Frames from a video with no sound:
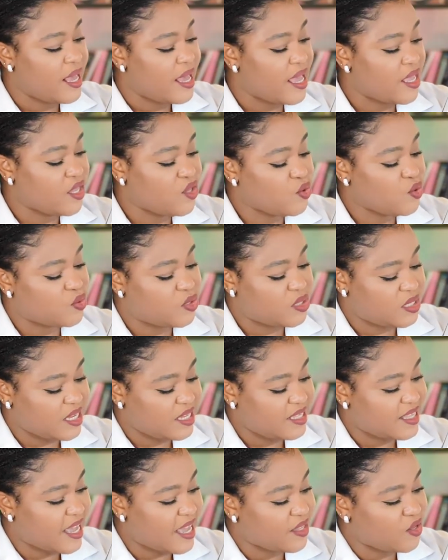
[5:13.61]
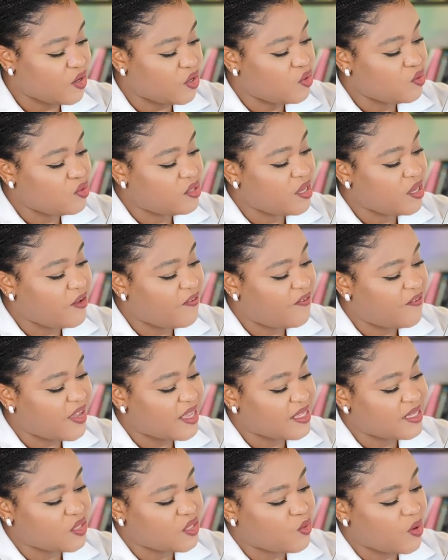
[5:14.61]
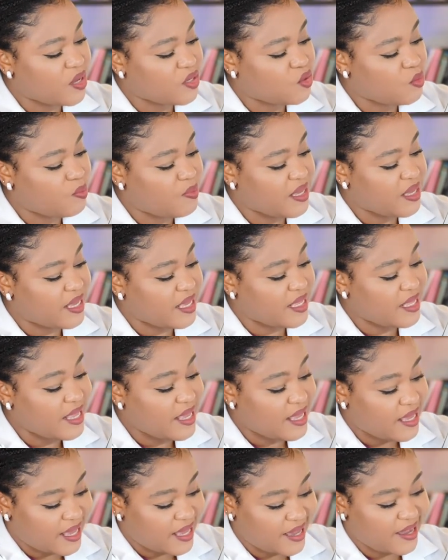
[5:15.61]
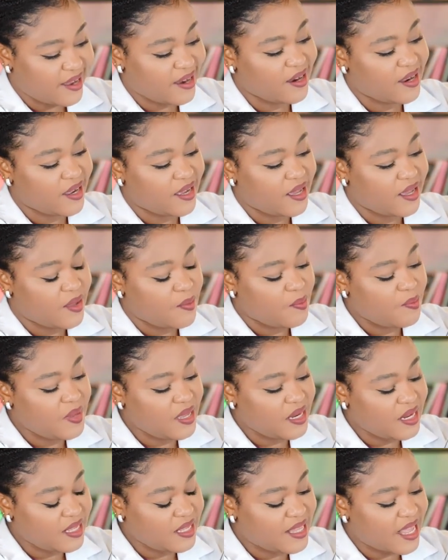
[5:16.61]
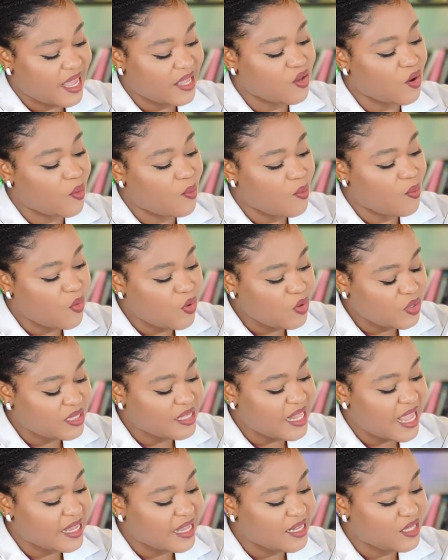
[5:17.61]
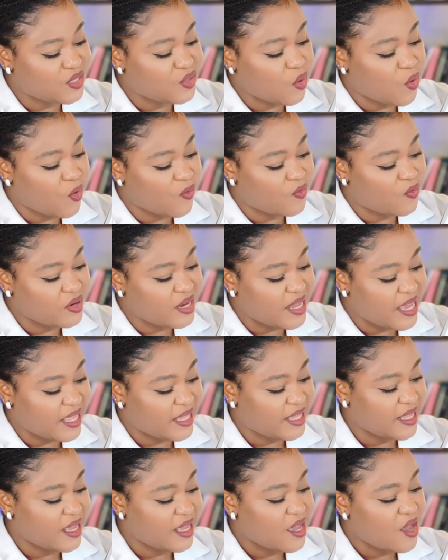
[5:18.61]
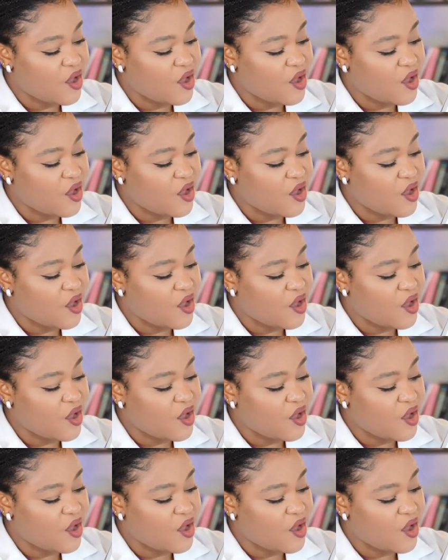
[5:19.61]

And you see that your luteal phase is going to begin here, meaning that you're most likely to ovulate